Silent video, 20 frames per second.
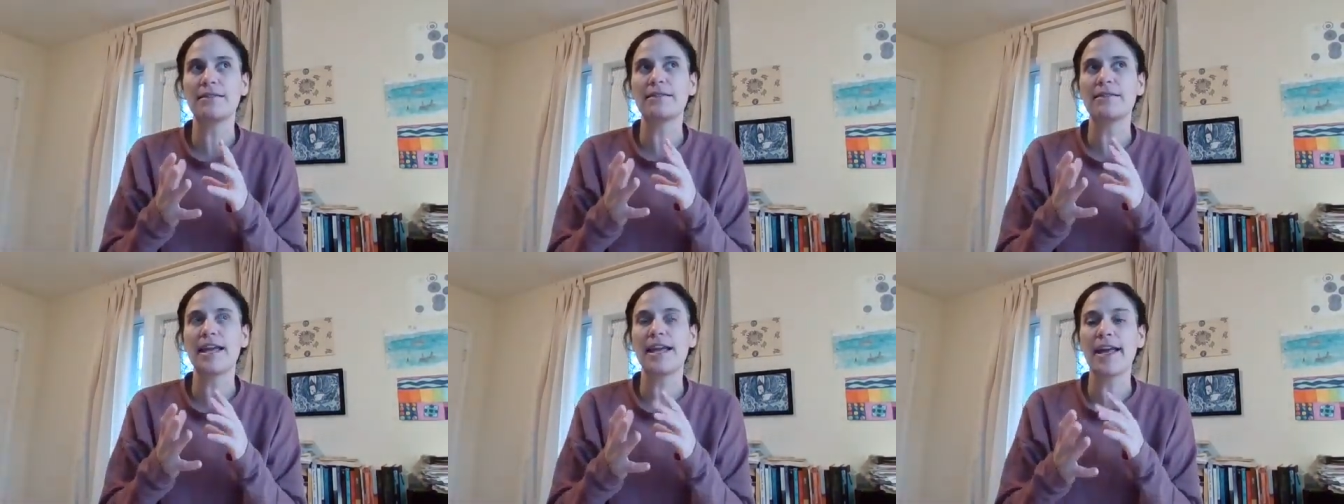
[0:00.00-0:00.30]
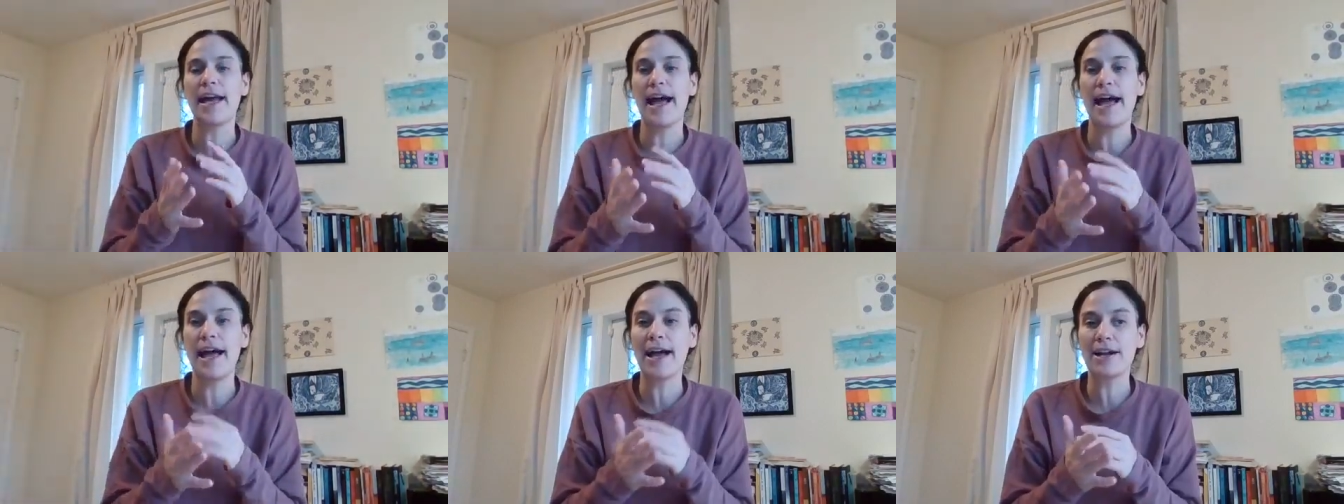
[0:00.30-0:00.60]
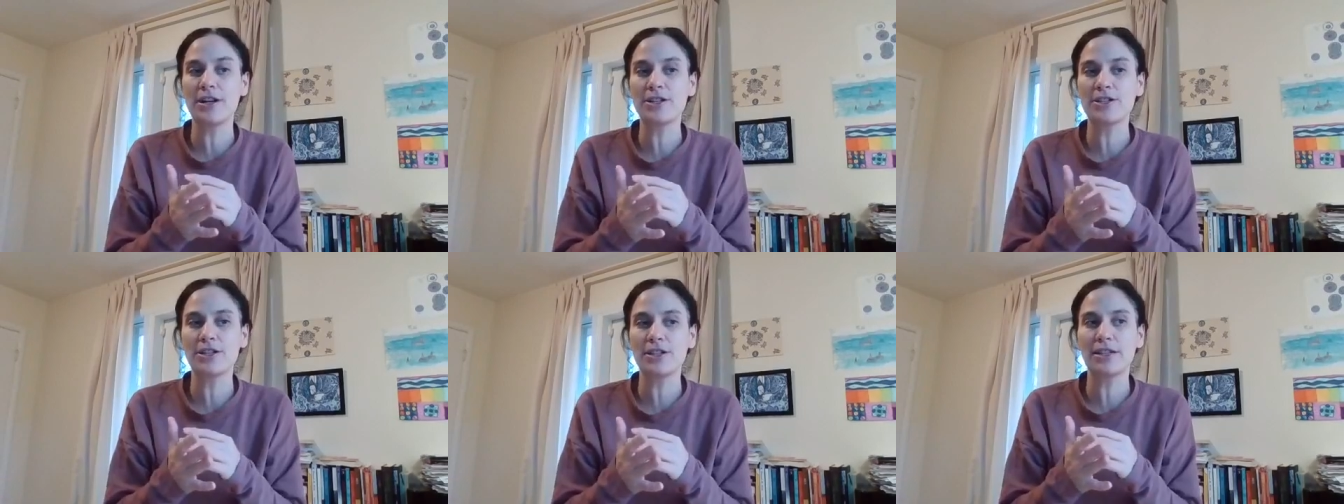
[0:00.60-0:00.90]
they
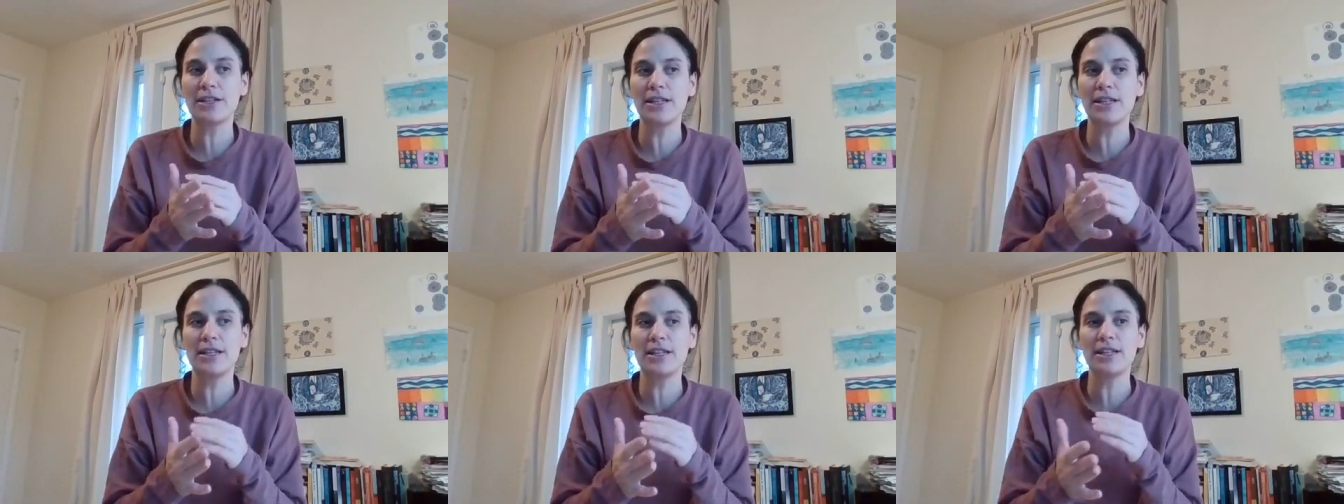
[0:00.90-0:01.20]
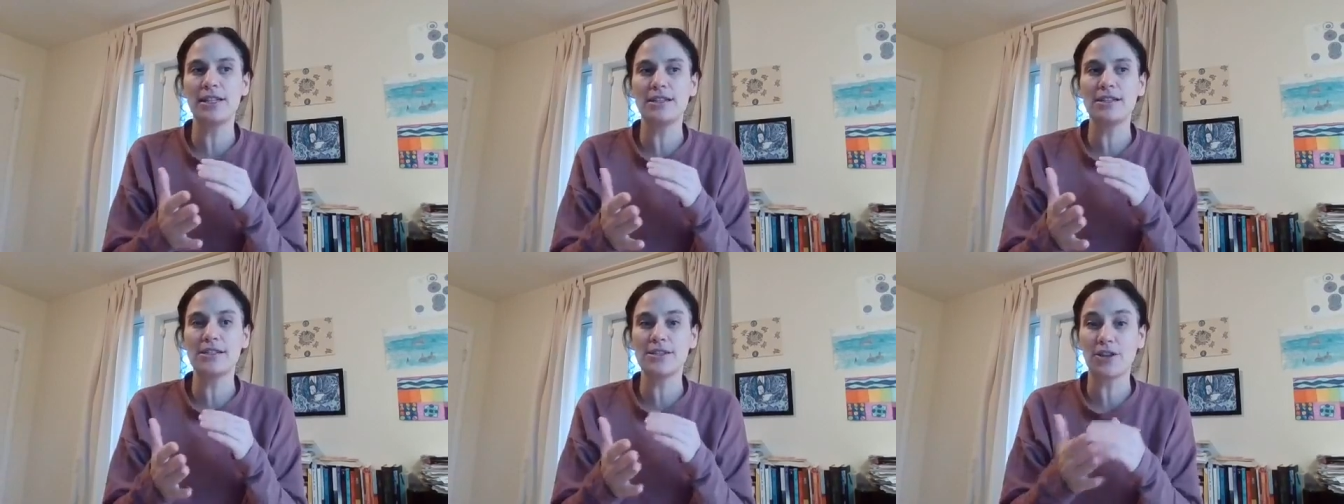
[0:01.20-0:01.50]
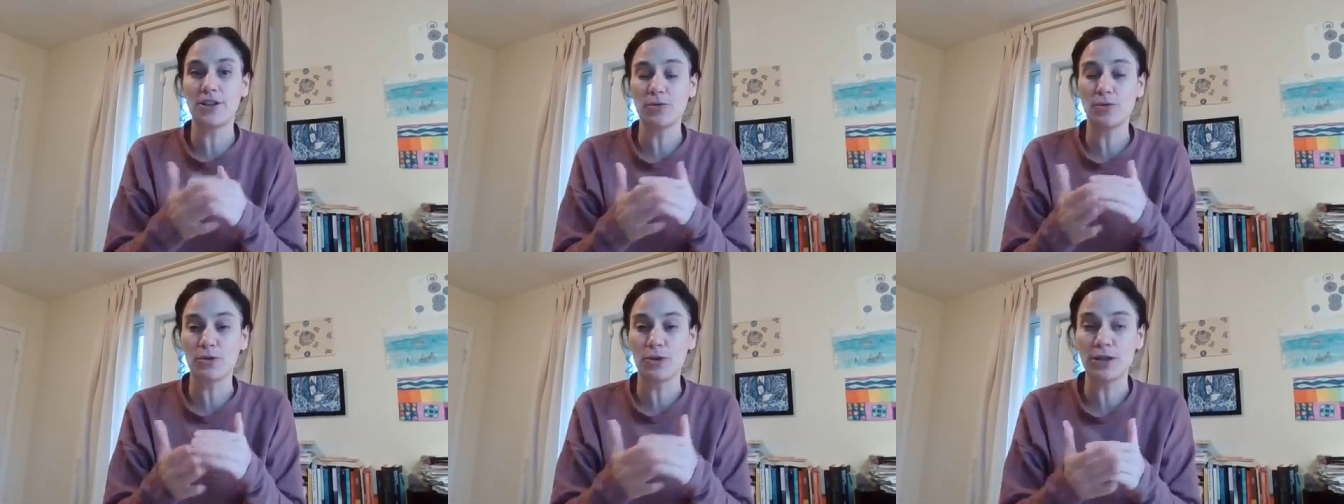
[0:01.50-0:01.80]
actually
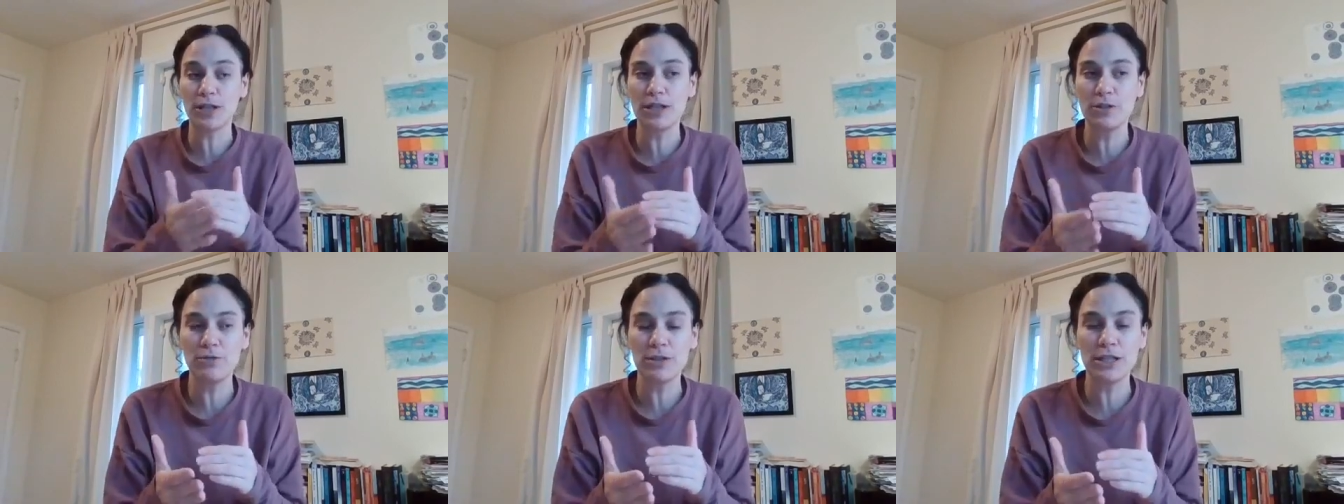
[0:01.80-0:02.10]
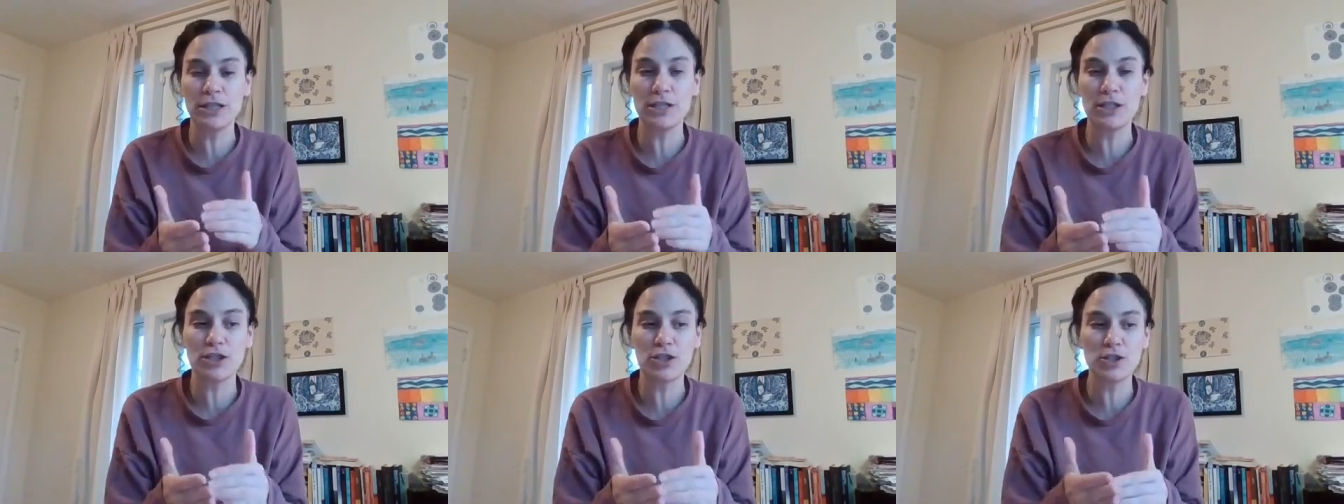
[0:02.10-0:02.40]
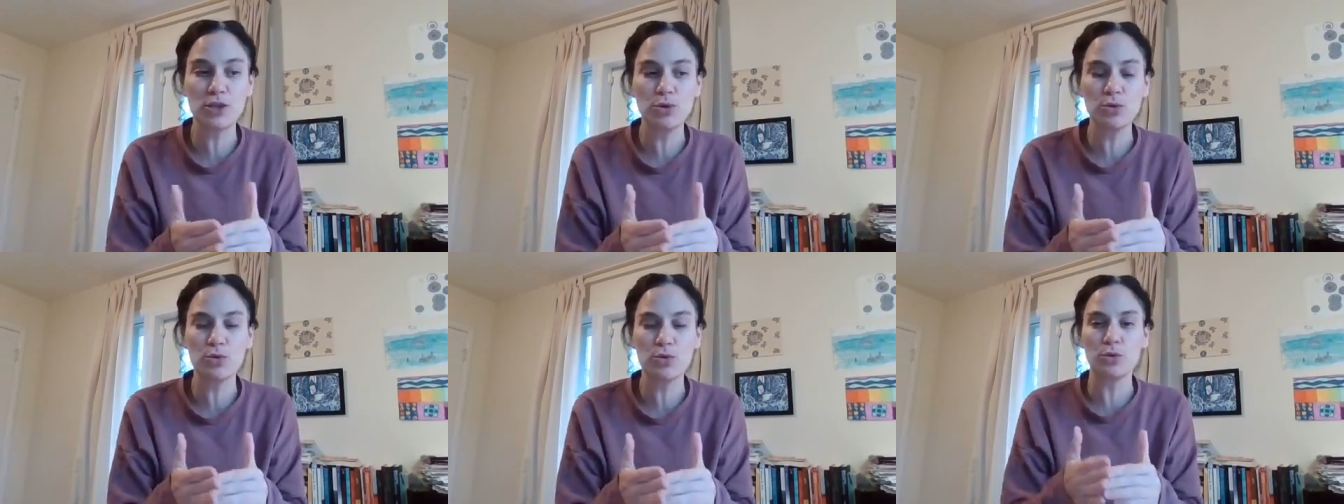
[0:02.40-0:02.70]
started working with these
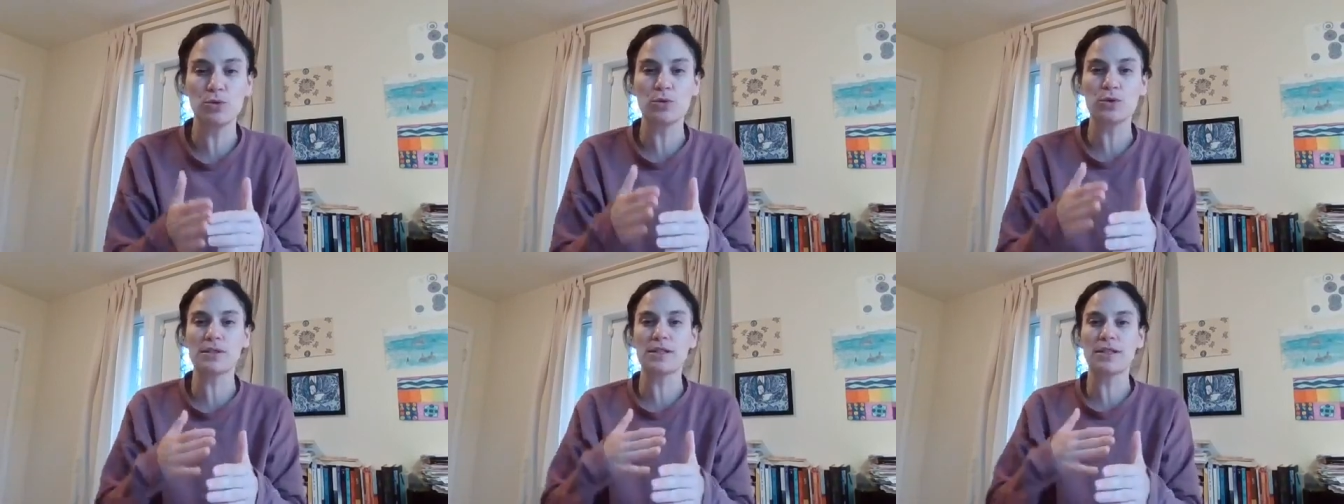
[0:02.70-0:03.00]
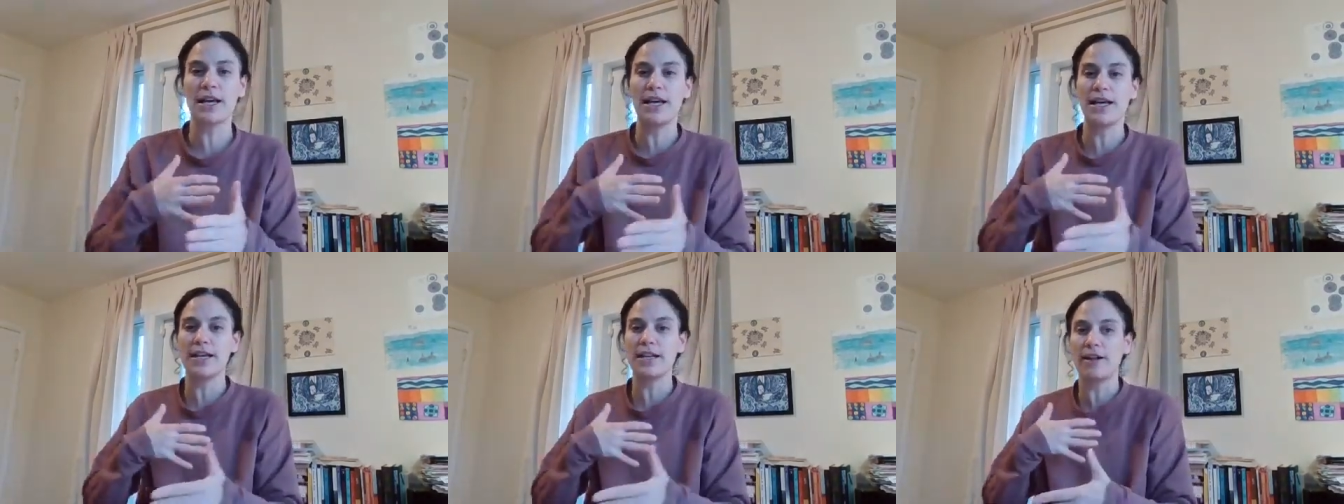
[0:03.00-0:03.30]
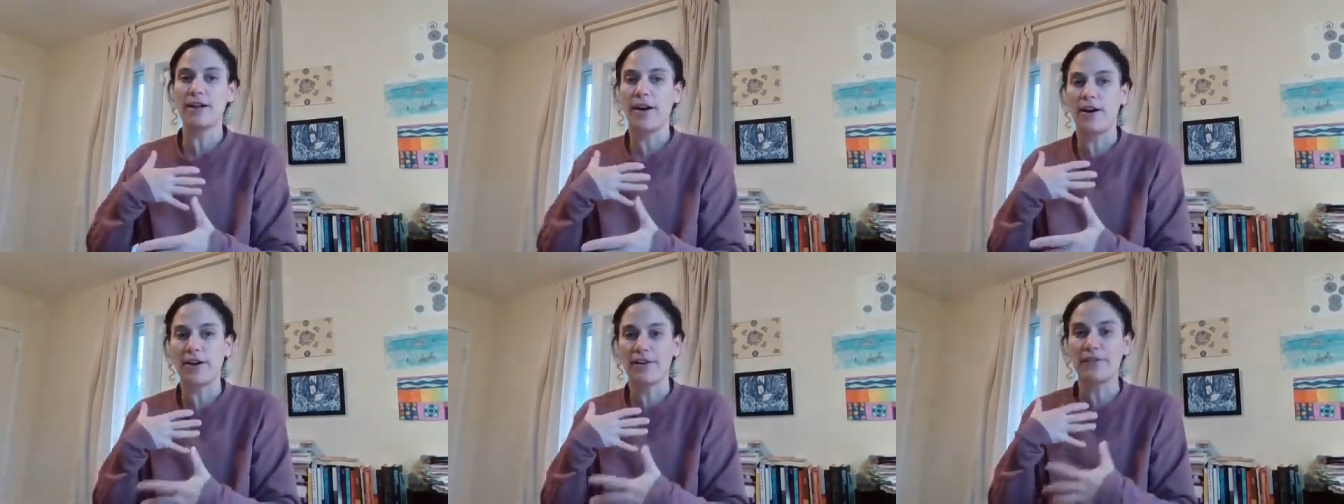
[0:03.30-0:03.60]
tools
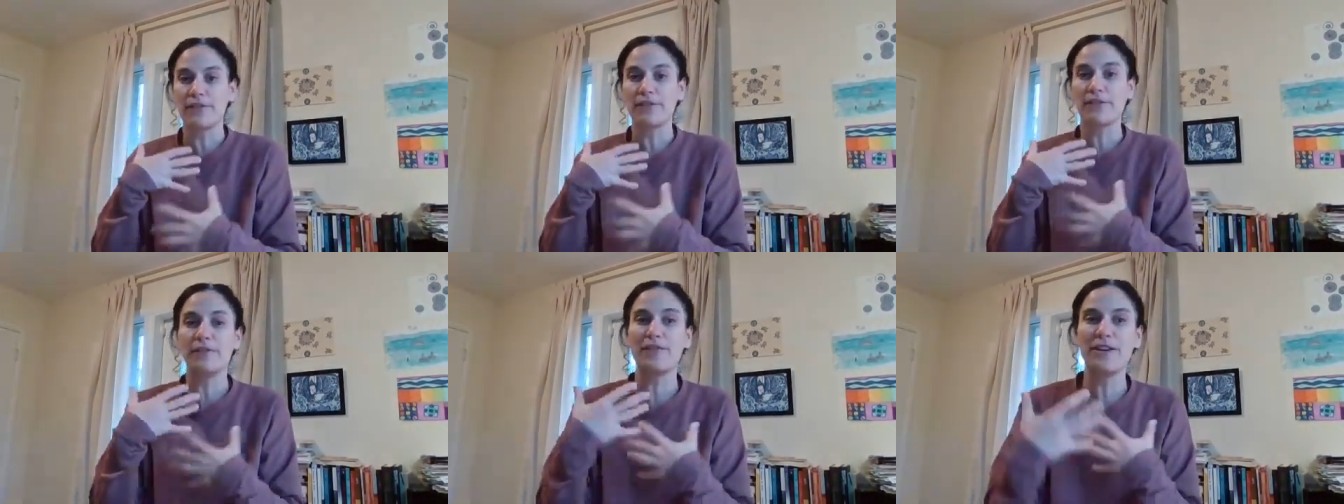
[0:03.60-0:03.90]
and are